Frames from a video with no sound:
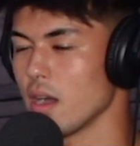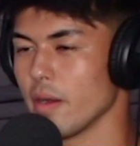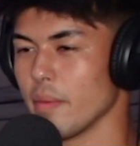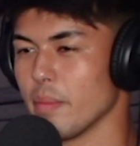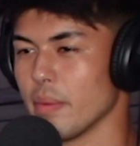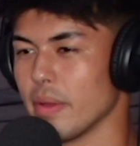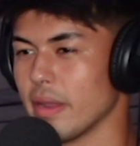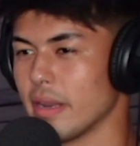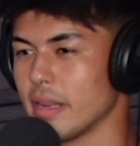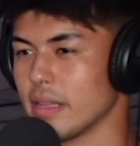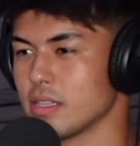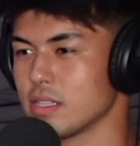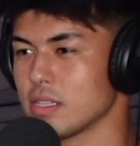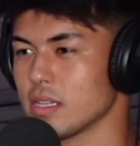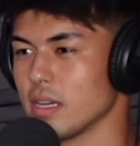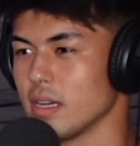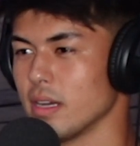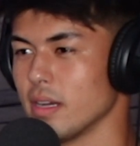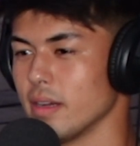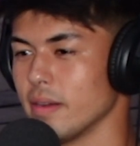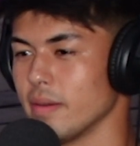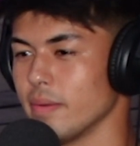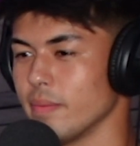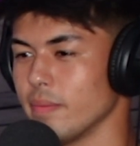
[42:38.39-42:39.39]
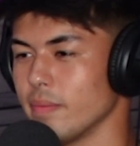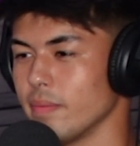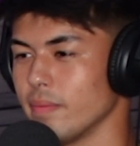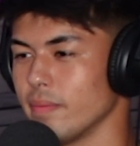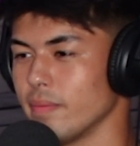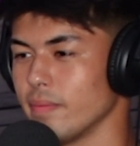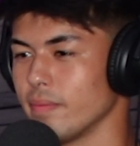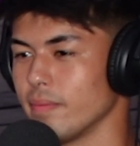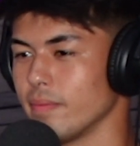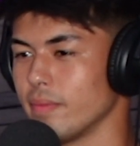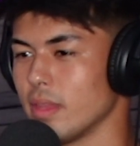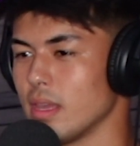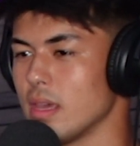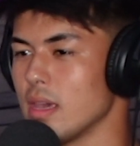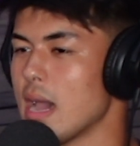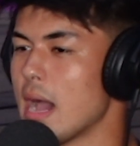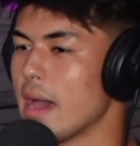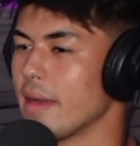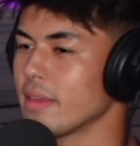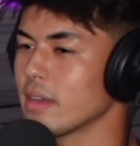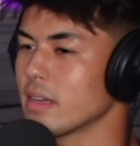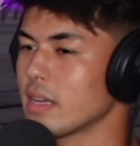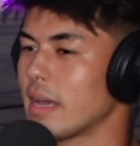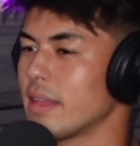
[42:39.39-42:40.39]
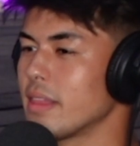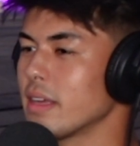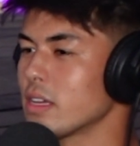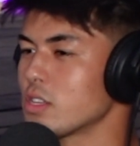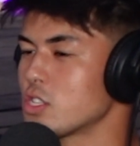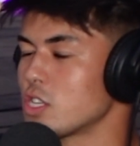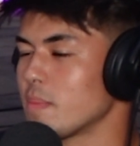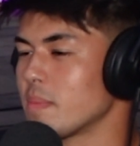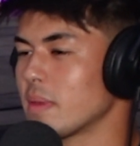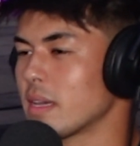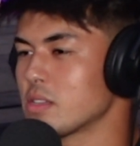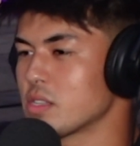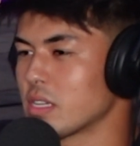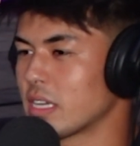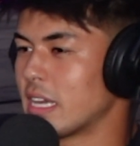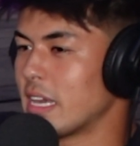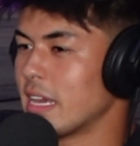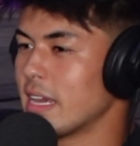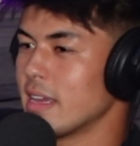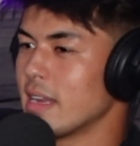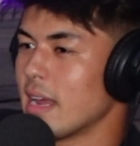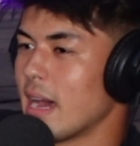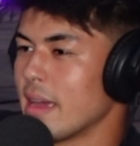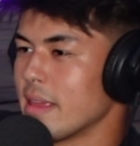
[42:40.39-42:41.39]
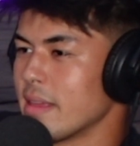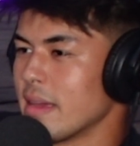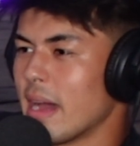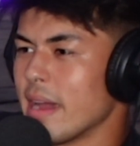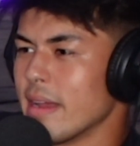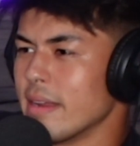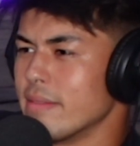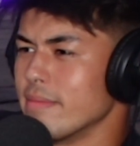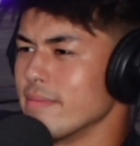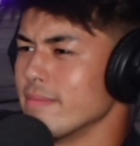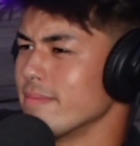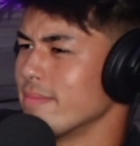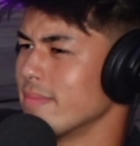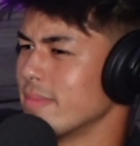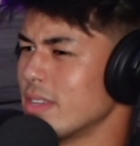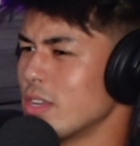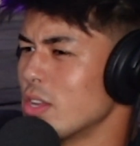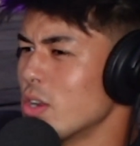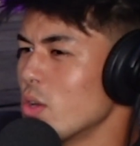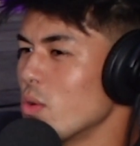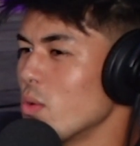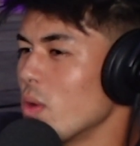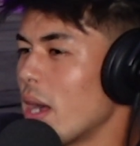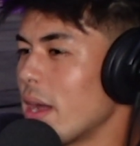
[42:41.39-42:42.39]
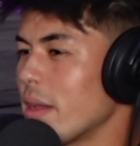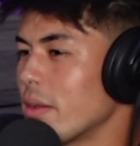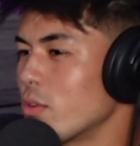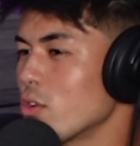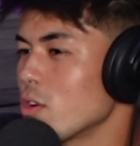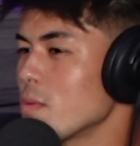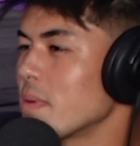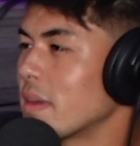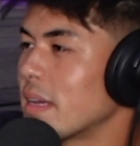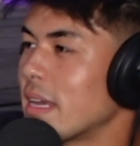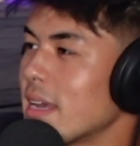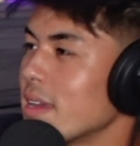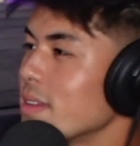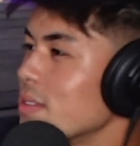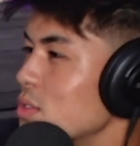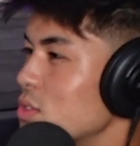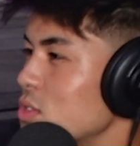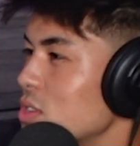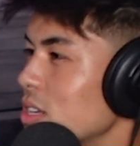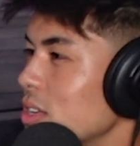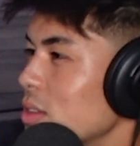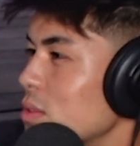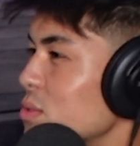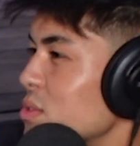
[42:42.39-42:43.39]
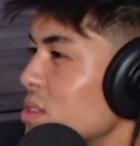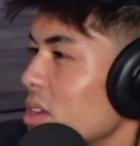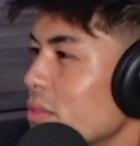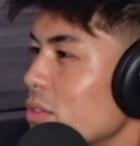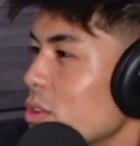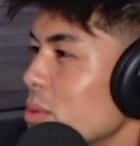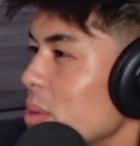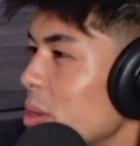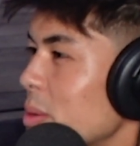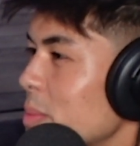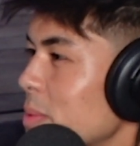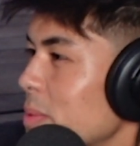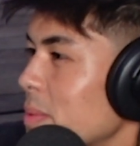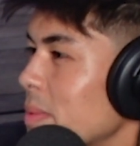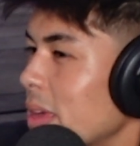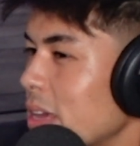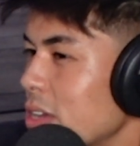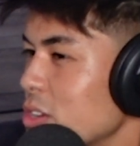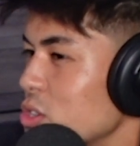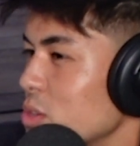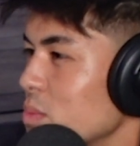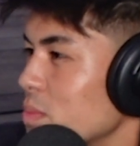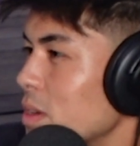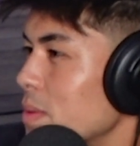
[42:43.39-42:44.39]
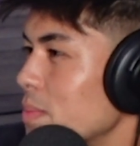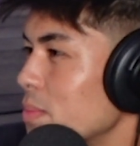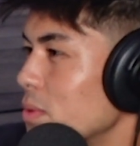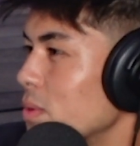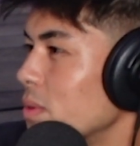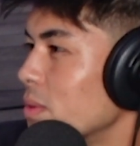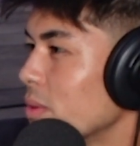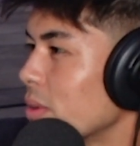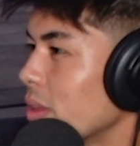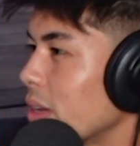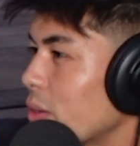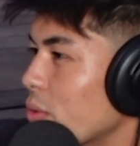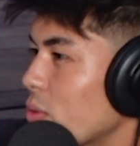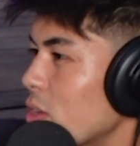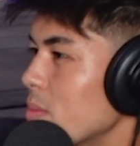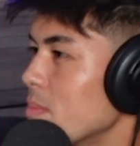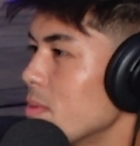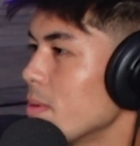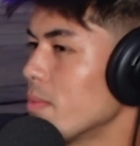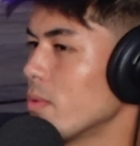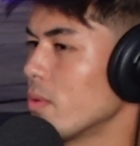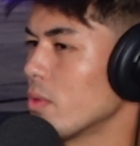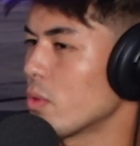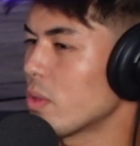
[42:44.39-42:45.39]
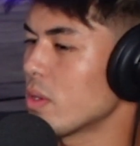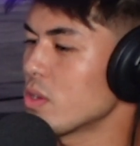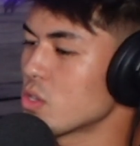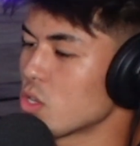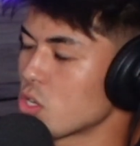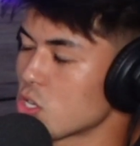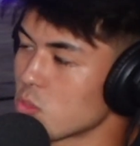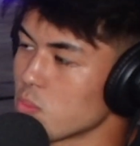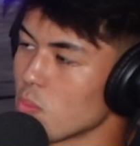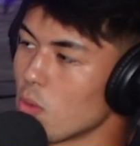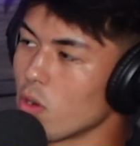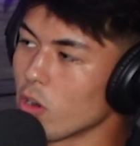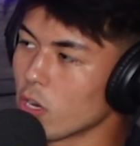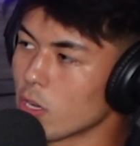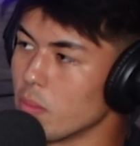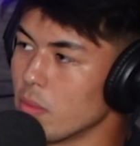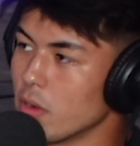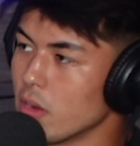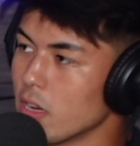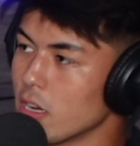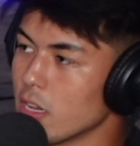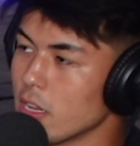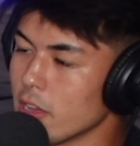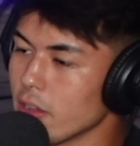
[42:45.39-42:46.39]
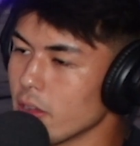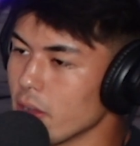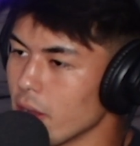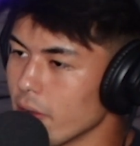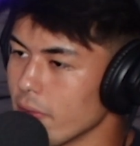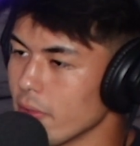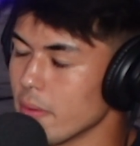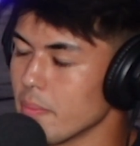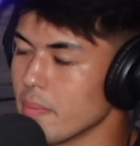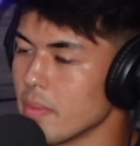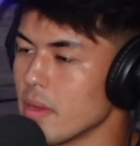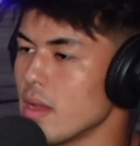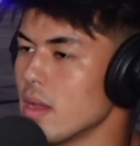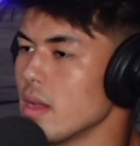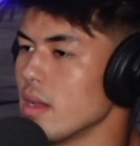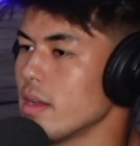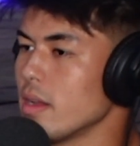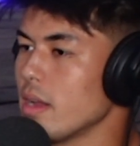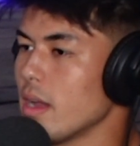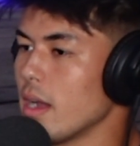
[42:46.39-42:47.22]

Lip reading: Oh man, it's I think it's something as a kid I grew up in Kansas City. There's not very many Asian people or like Korean people. There is a small community of them,